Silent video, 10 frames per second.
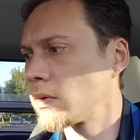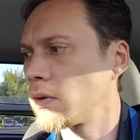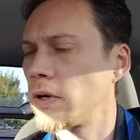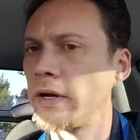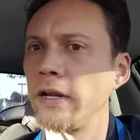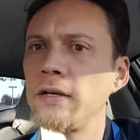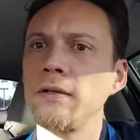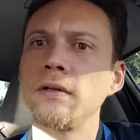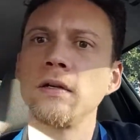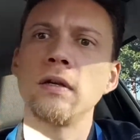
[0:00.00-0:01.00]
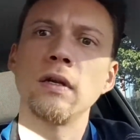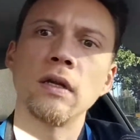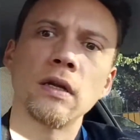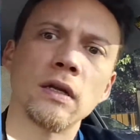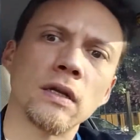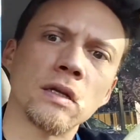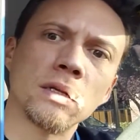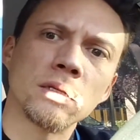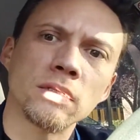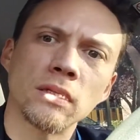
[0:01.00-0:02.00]
Right.
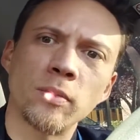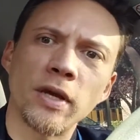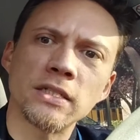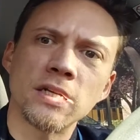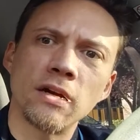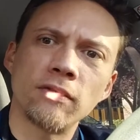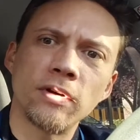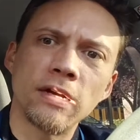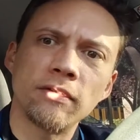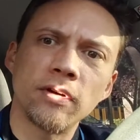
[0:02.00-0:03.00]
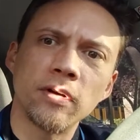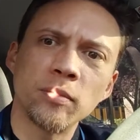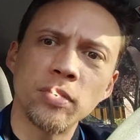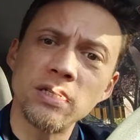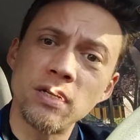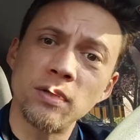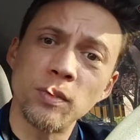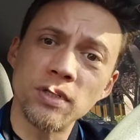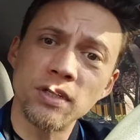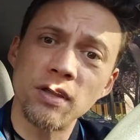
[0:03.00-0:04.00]
It's not the best cover ever, but it's not the
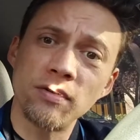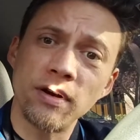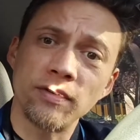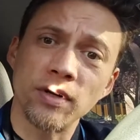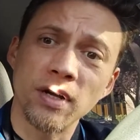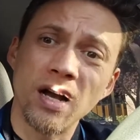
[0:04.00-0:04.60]
worst cover ever.